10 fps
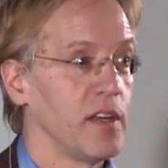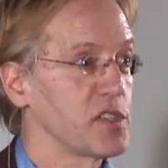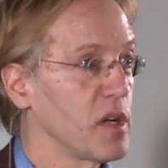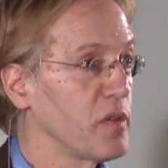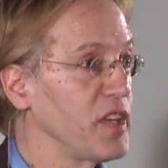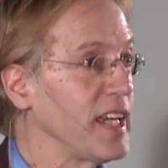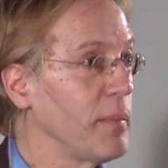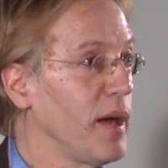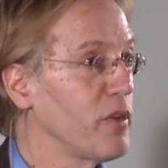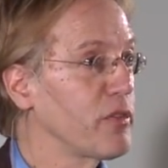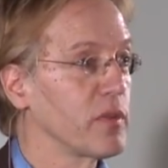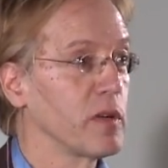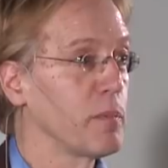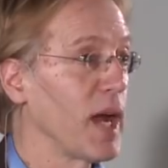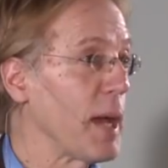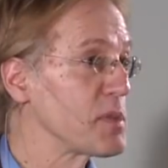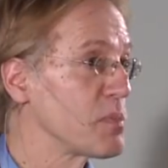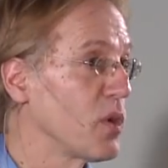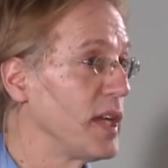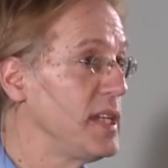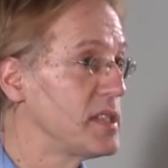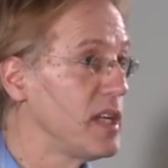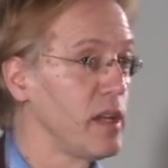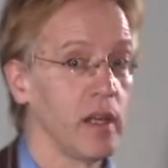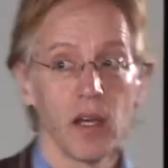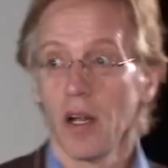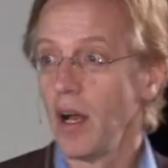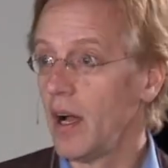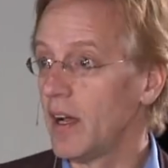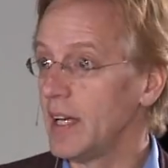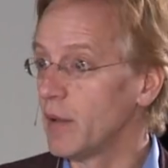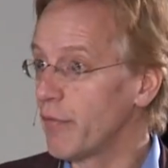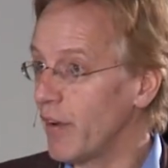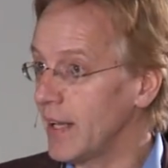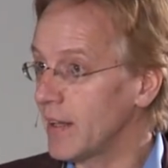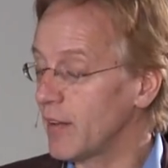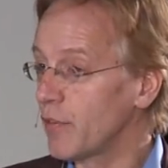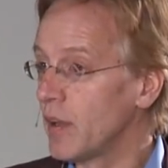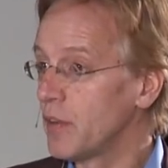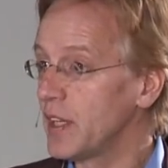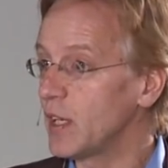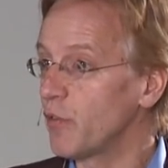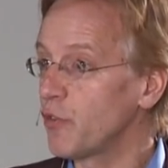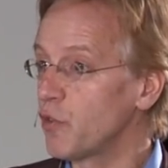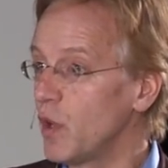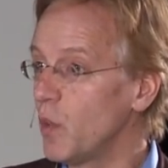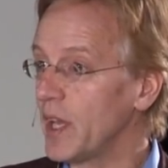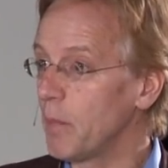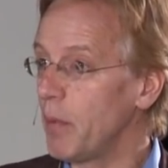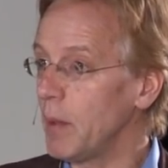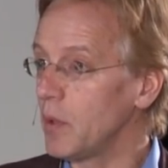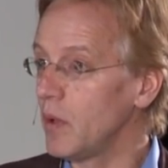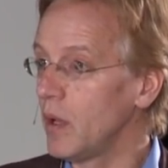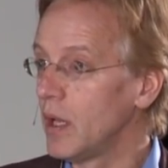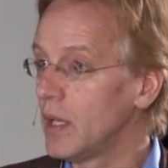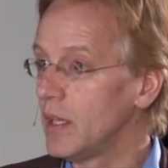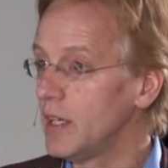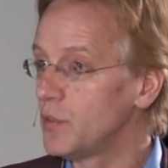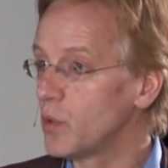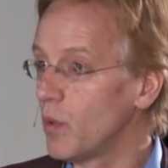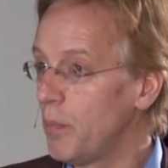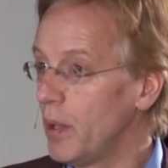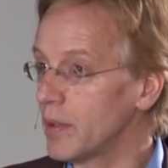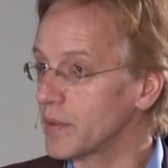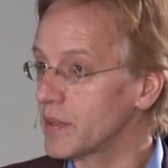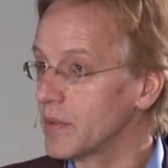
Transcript: So think about uh, perhaps more easy uh, in a flatland. Think of throwing a pebble into a pond.